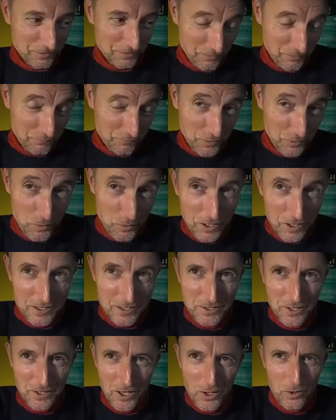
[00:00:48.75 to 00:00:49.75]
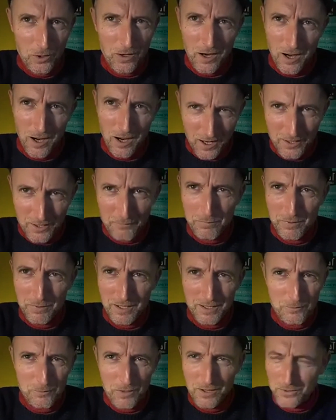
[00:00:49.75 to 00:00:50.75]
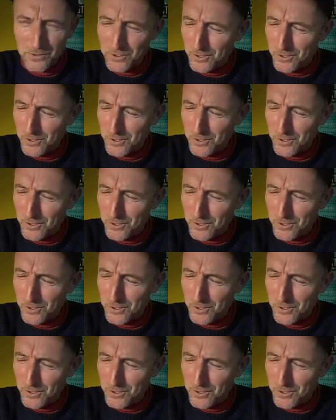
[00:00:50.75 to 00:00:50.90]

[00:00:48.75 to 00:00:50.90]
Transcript: a few years ago, I'd have been with you.